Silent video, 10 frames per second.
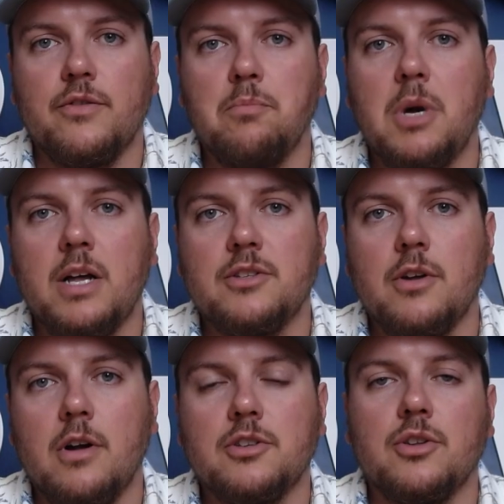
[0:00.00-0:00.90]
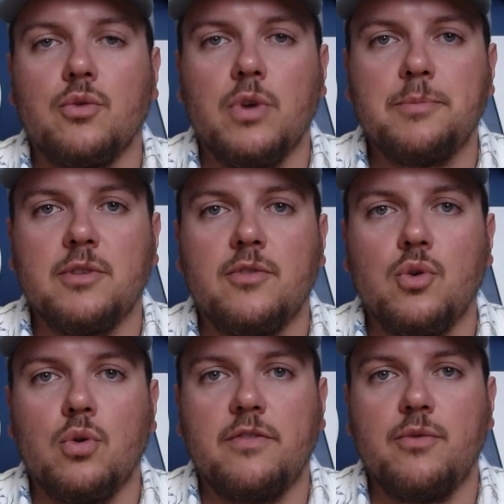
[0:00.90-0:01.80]
from Montauk to the rips of the
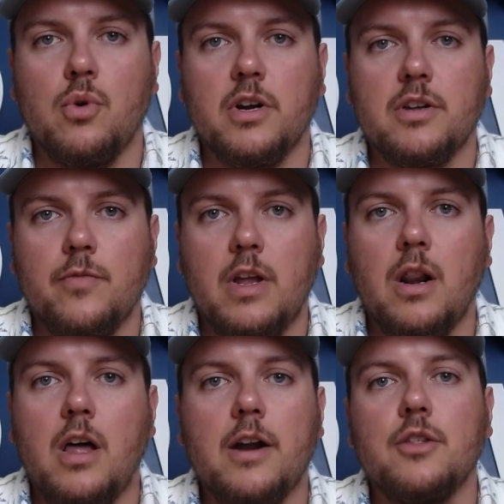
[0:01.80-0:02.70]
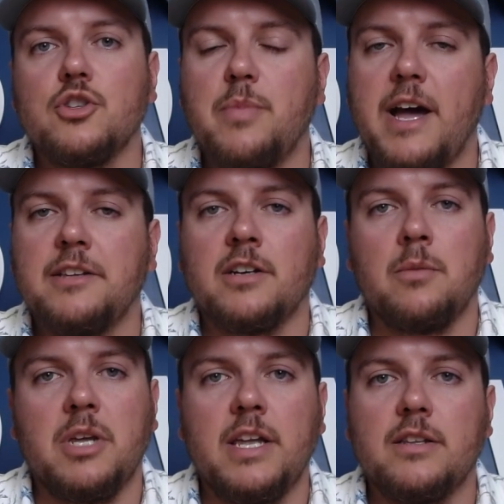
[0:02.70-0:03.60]
North Fork, and a lot of those bass are going to
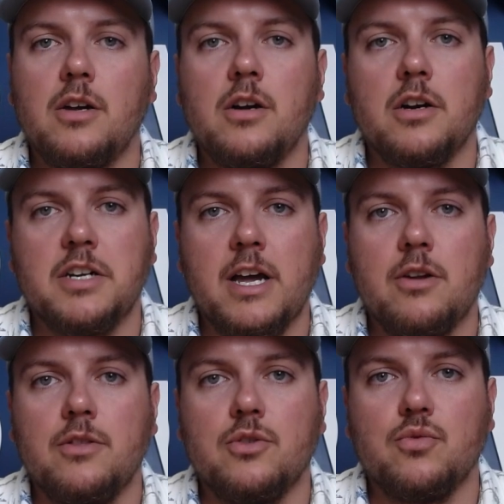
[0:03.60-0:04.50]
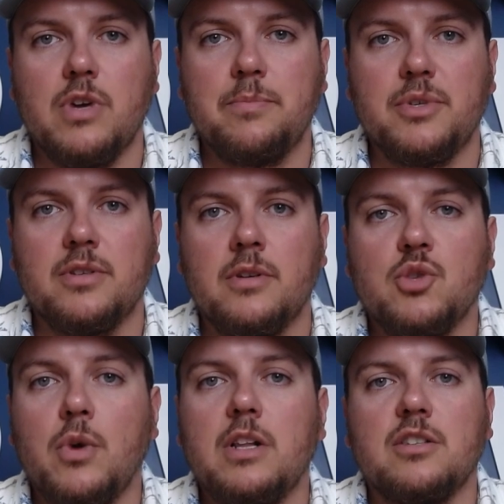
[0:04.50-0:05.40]
begin to hunker down in those rips, as
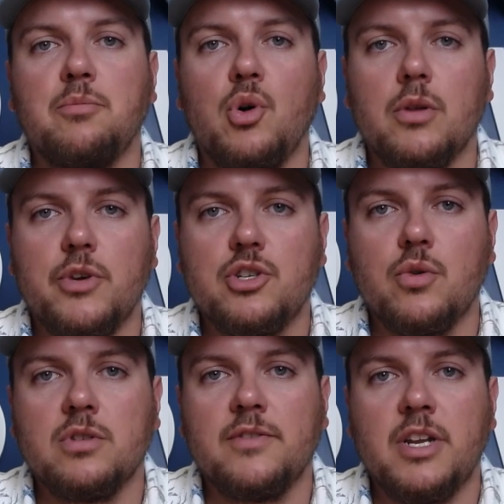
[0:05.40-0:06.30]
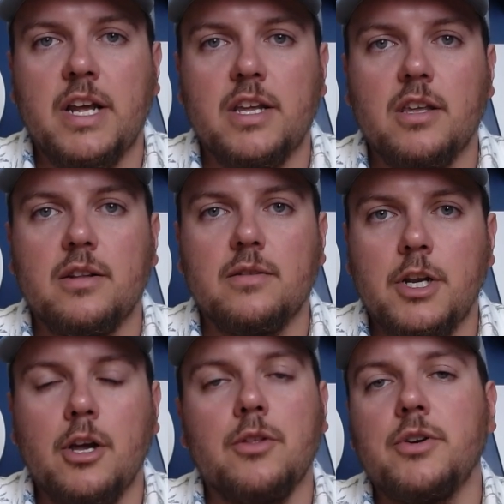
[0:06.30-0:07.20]
well as the bouldery shores of Connecticut
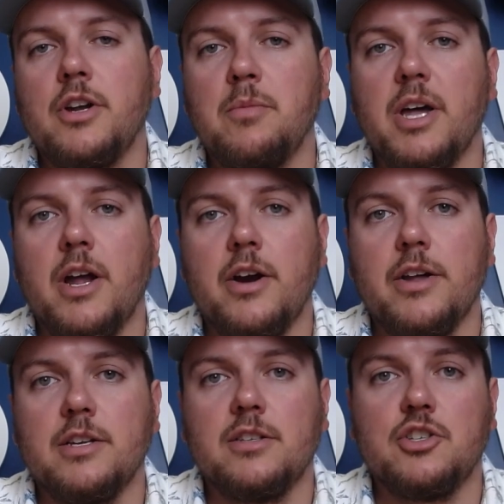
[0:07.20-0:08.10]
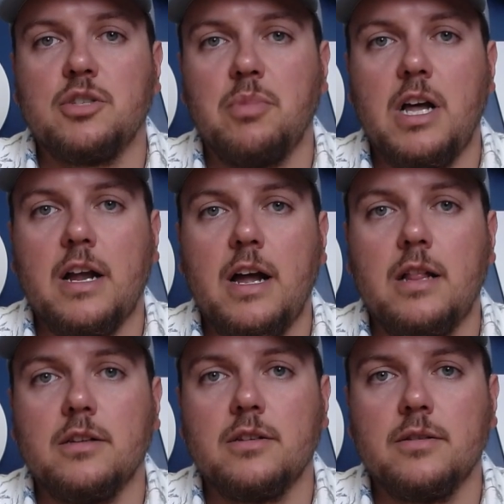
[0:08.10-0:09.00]
and other nearby areas such as Block
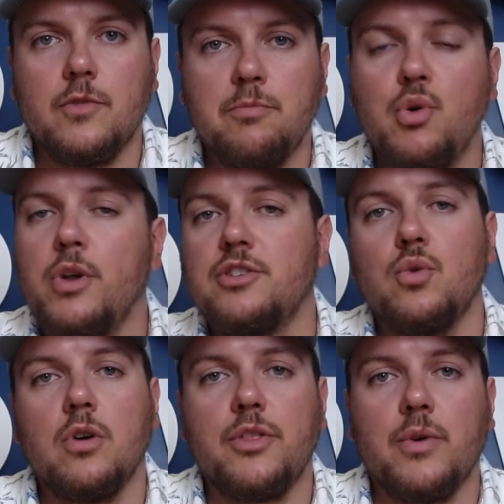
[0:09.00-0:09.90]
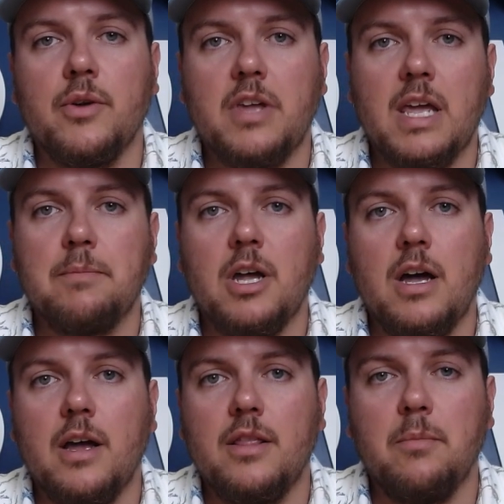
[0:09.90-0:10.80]
Island. In points north around Cape
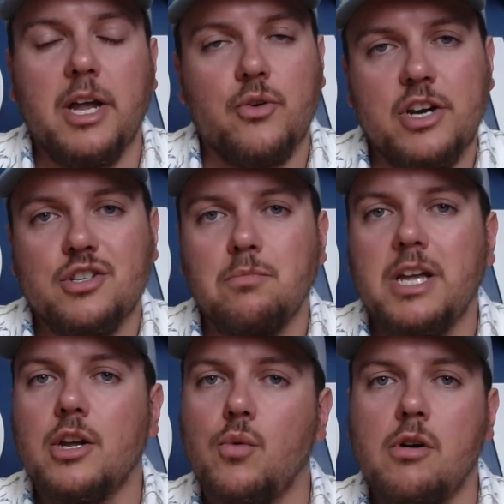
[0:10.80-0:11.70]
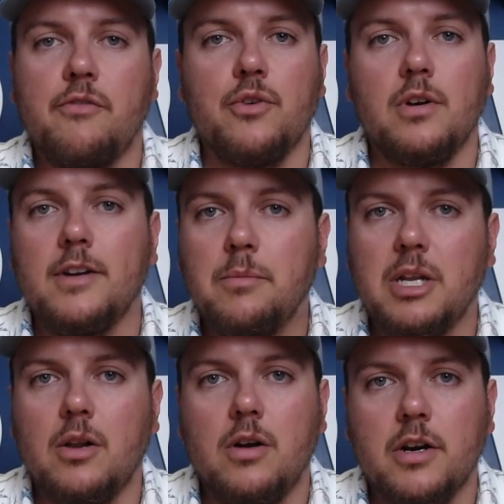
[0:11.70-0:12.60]
Cod, the migration might go on for a little bit
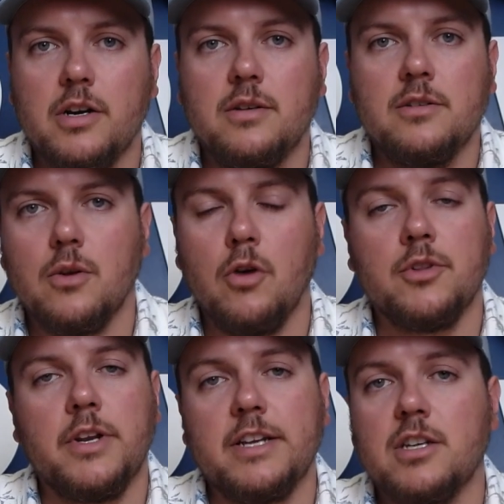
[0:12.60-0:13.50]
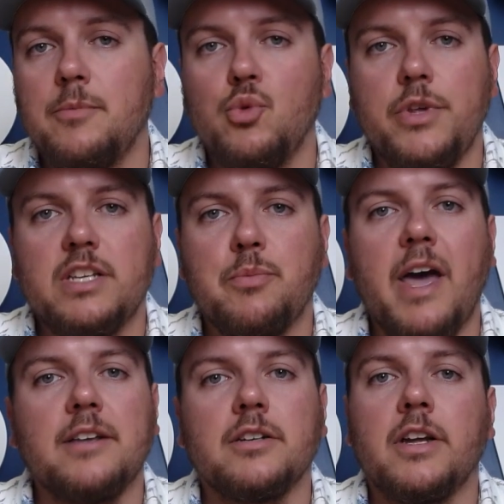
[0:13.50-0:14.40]
longer. Over the next couple weeks,
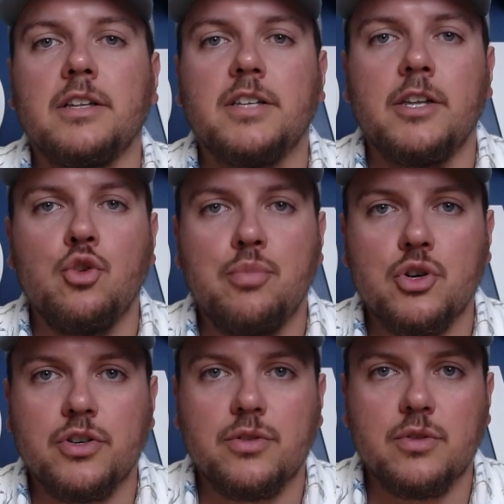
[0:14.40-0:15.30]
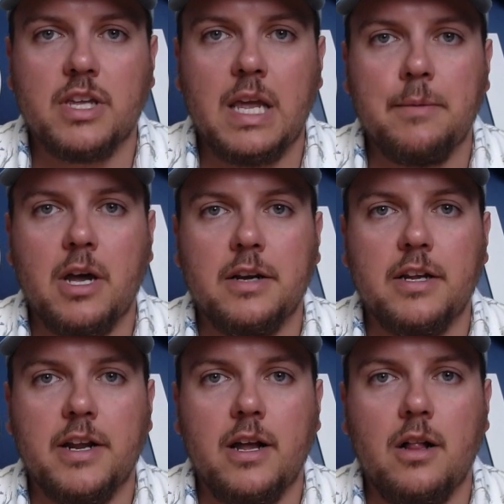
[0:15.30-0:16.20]
bass are going to continue pushing through the Cape Cod
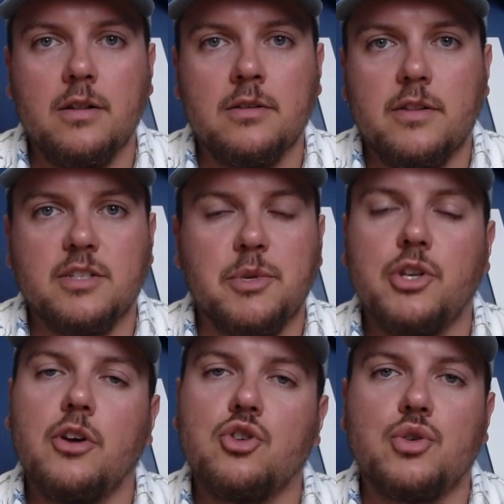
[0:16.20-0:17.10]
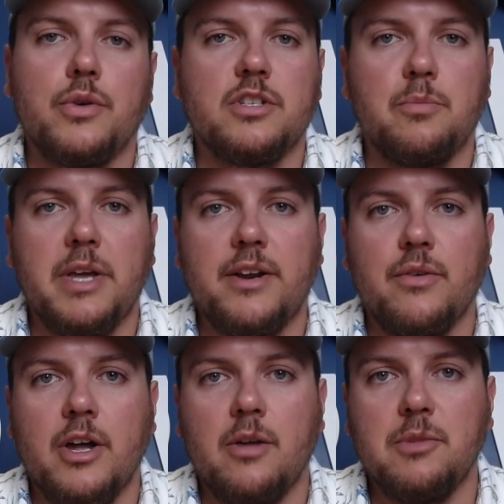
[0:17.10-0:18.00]
Canal. There's been no shortage of bait
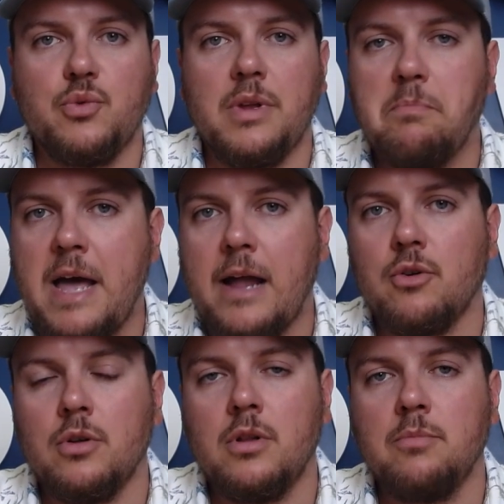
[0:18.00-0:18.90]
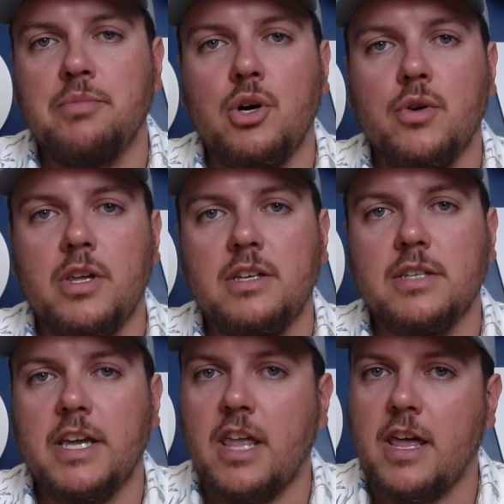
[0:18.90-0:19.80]
around between mackerel, pogies,
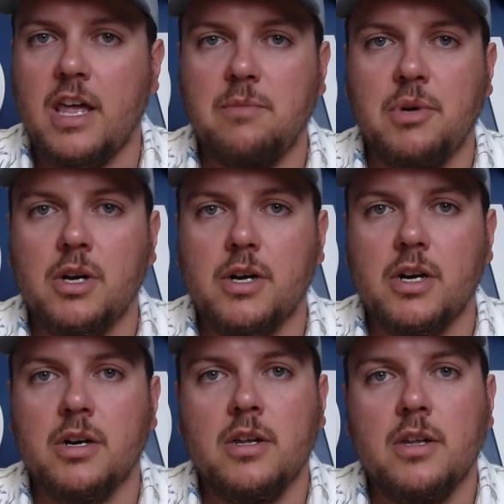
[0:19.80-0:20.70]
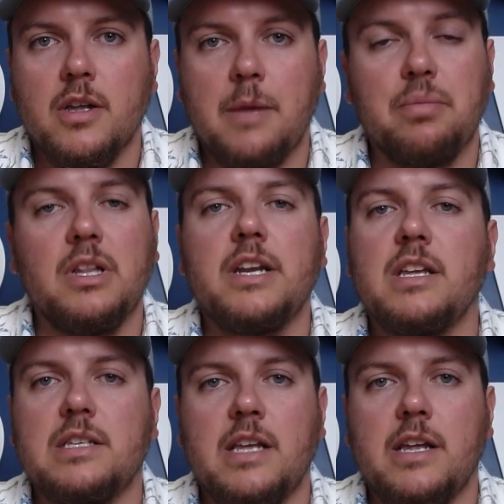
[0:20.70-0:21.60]
aka bunker, and plenty
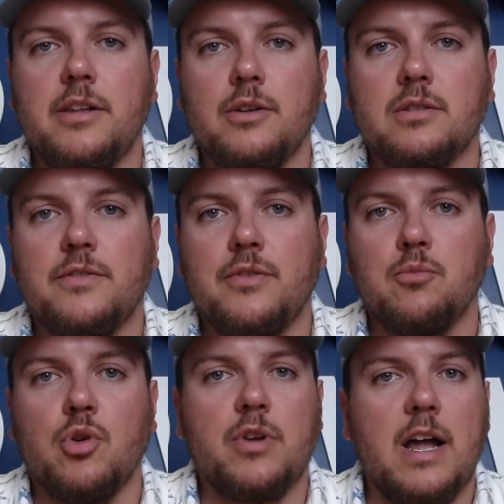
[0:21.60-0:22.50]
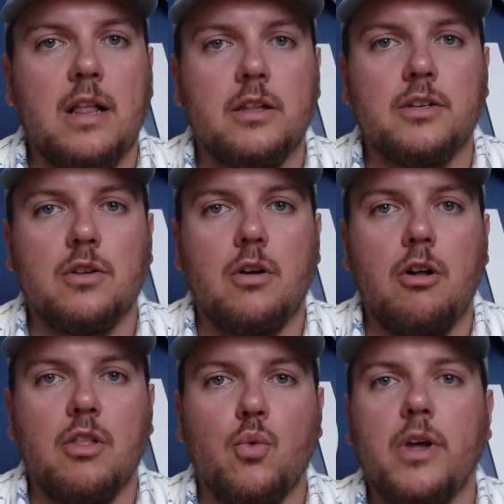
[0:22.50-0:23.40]
of sand eels from Rhode Island
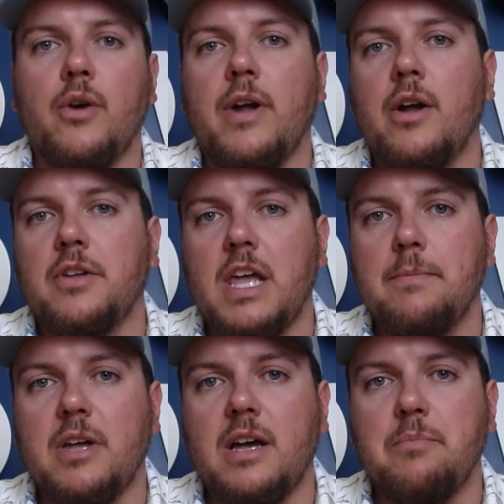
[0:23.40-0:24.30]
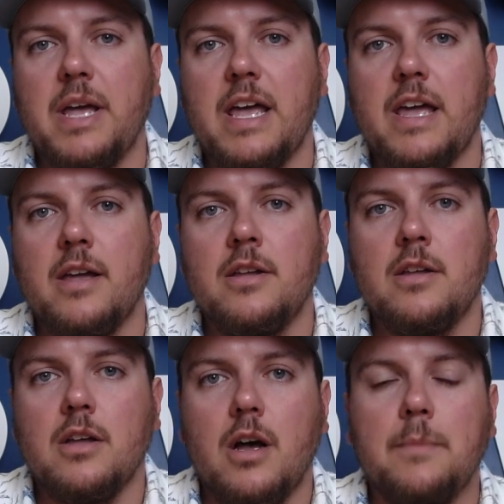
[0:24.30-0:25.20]
all the way around Cape Cod Bay
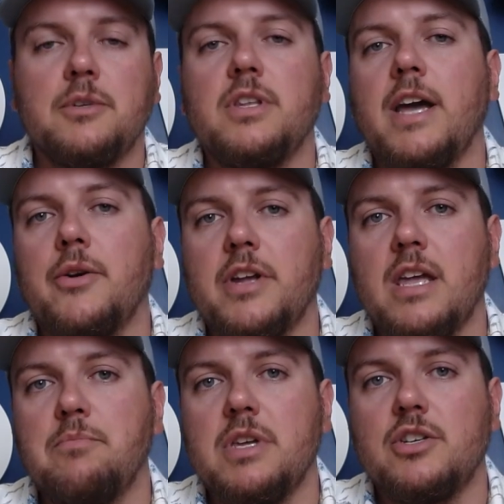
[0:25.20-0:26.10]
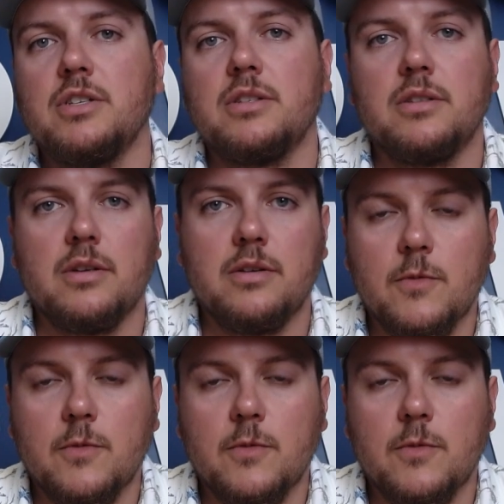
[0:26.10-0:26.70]
up to the Outer Cape beaches.